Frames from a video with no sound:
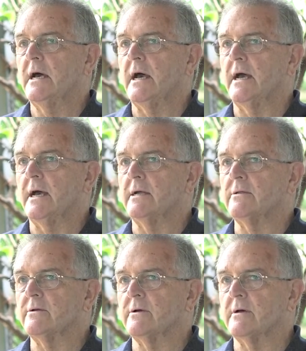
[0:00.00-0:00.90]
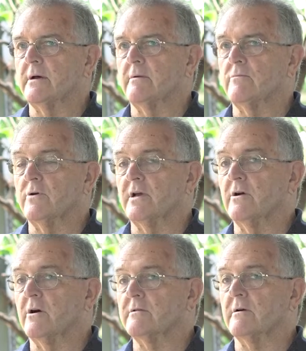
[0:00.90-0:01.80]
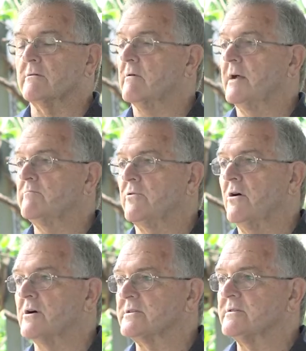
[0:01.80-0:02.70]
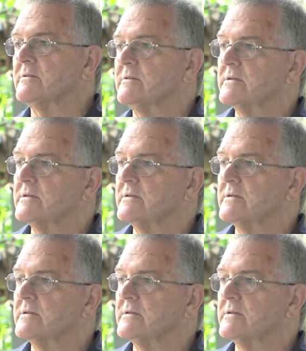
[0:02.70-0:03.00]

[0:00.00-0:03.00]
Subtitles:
And we got a great price.